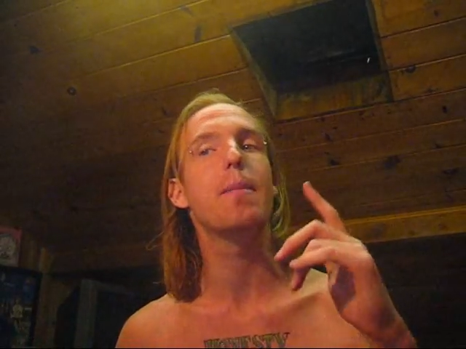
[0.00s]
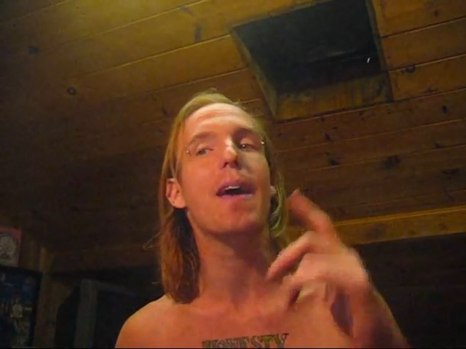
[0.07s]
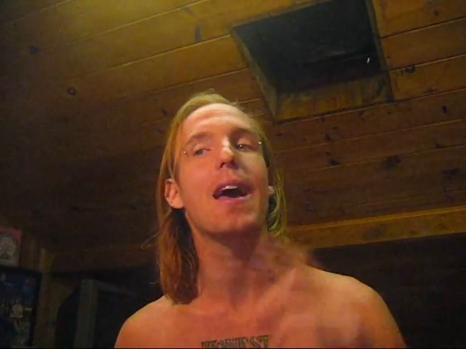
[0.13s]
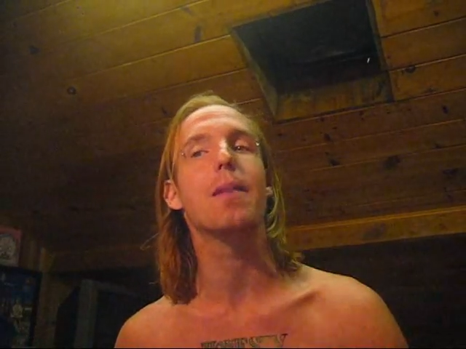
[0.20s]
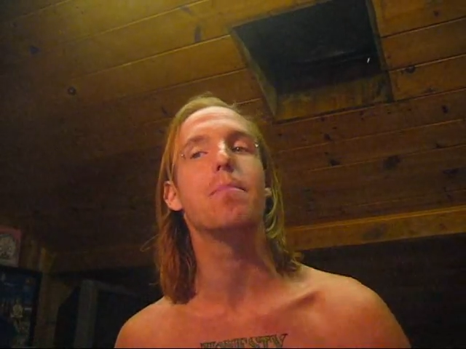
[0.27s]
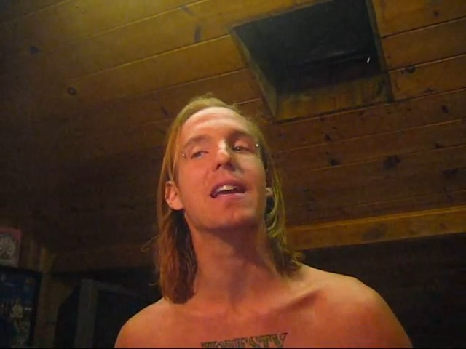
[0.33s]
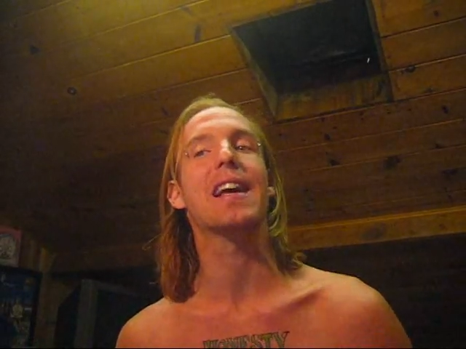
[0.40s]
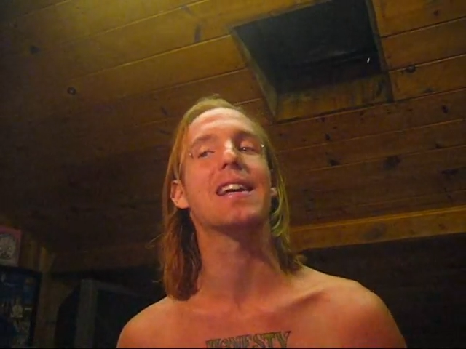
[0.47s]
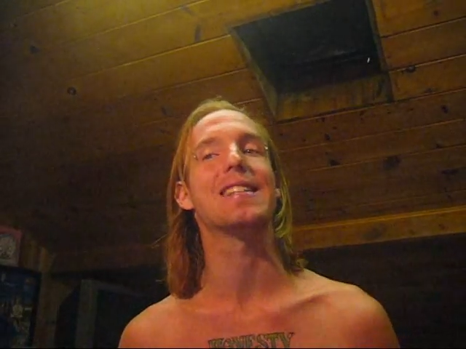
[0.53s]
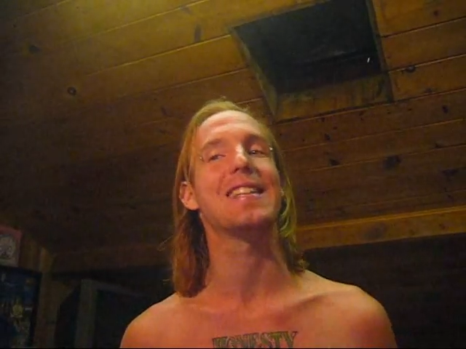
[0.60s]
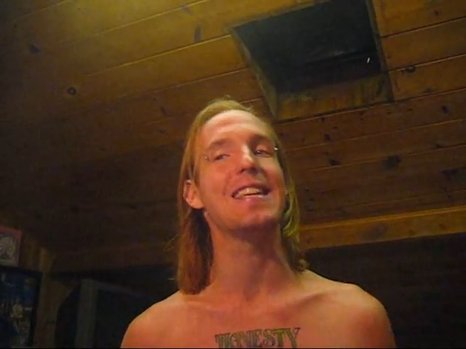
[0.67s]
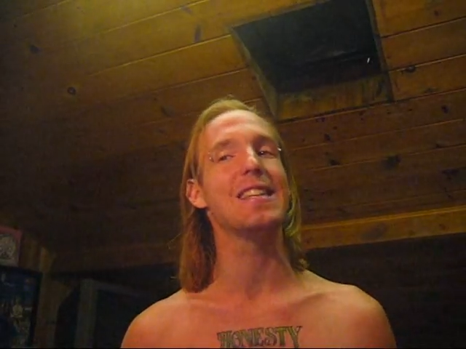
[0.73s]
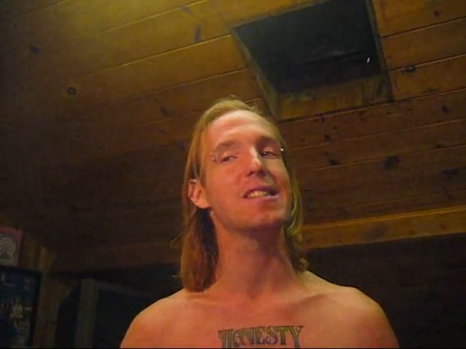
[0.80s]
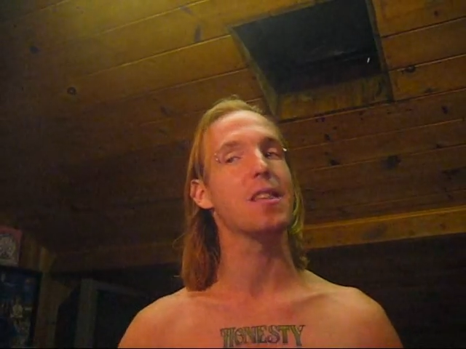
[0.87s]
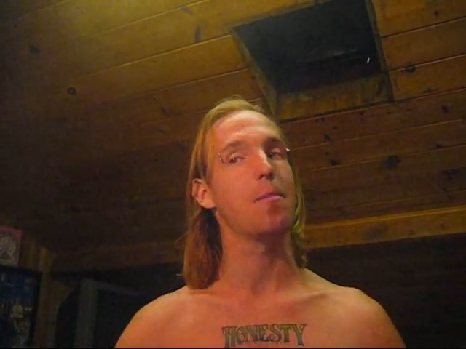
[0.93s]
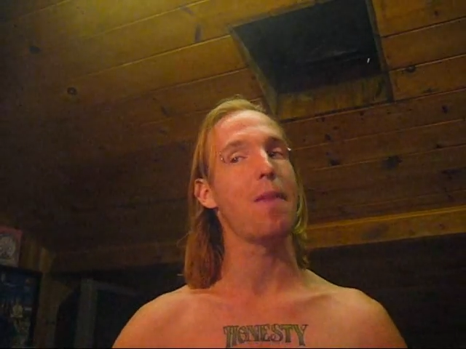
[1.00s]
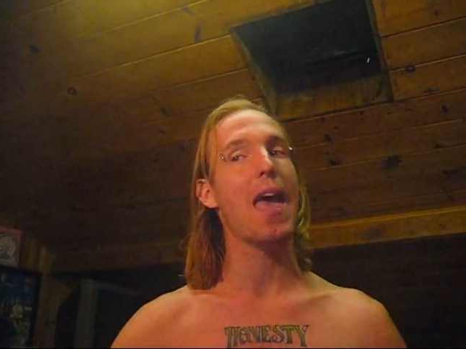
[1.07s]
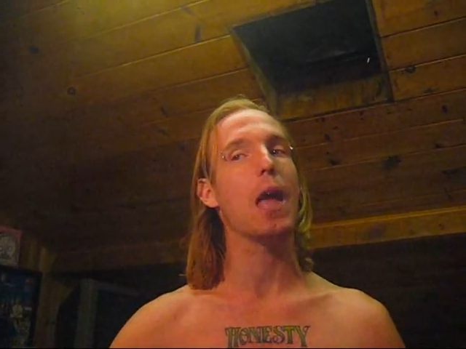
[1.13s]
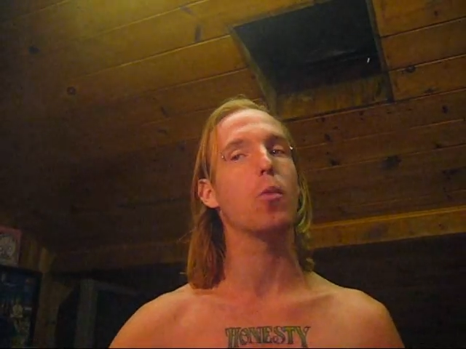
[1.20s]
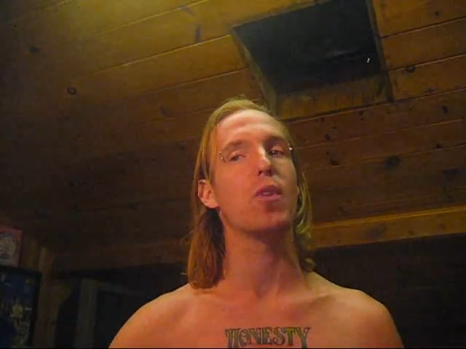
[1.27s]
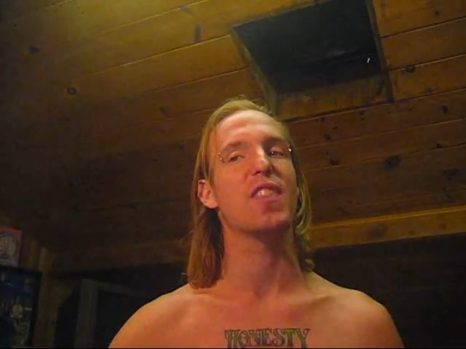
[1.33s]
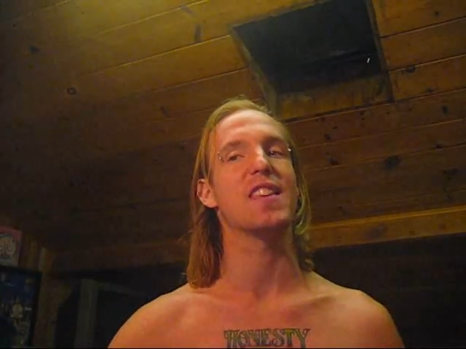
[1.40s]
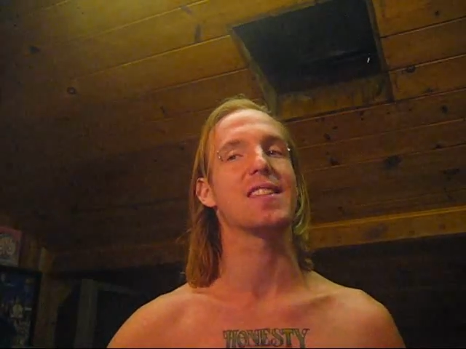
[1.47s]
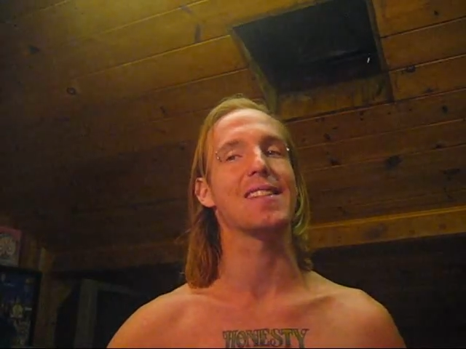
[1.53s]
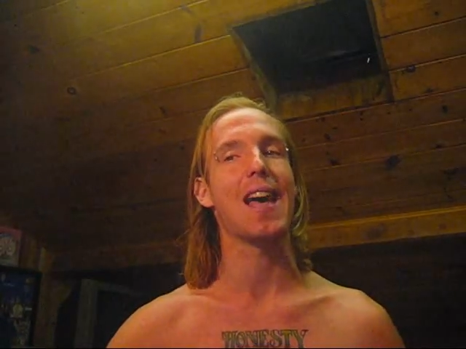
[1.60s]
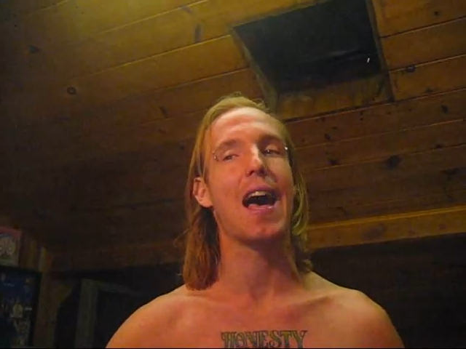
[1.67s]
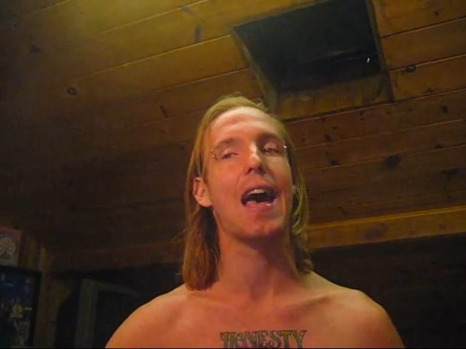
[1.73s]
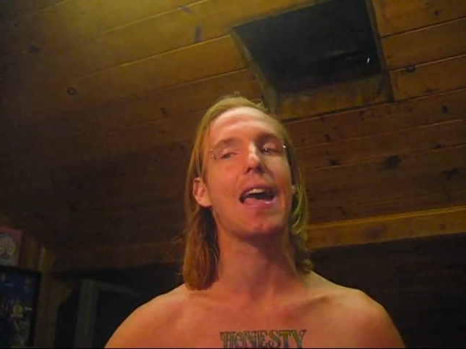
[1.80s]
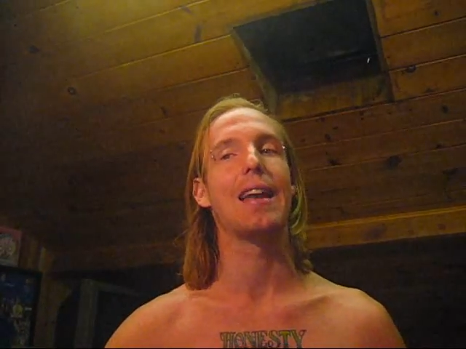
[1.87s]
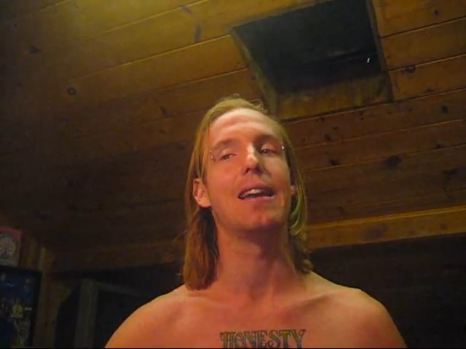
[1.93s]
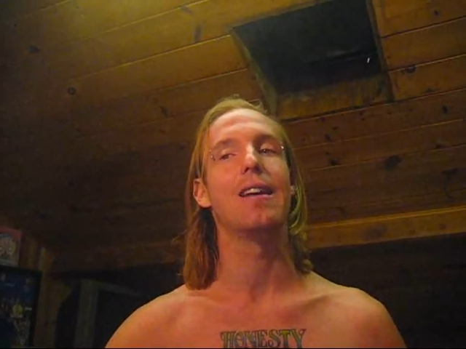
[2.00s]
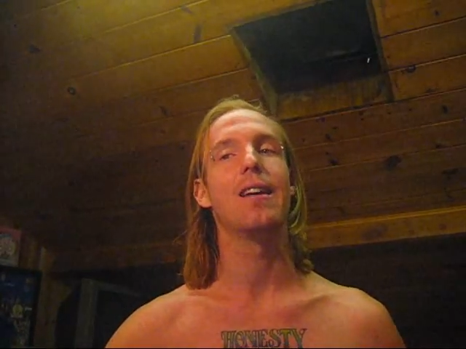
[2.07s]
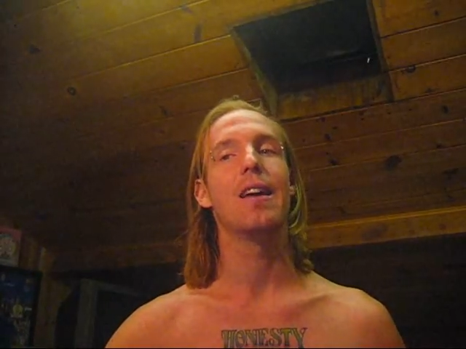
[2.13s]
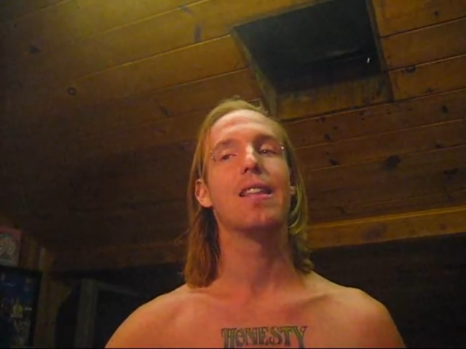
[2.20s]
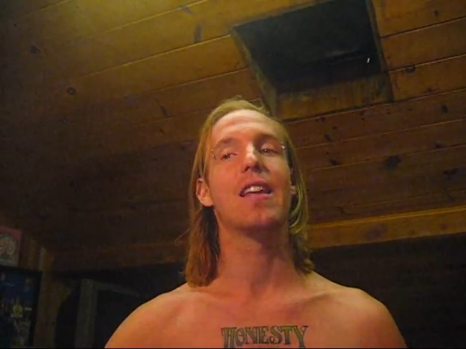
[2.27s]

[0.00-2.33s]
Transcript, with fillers: man because he's the man with the sign